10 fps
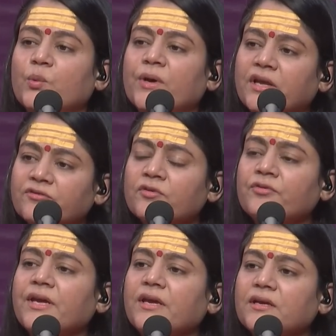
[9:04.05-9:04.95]

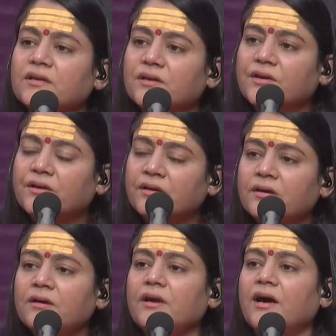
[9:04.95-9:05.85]
whenever we
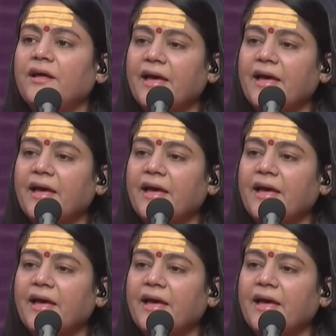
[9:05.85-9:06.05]
hear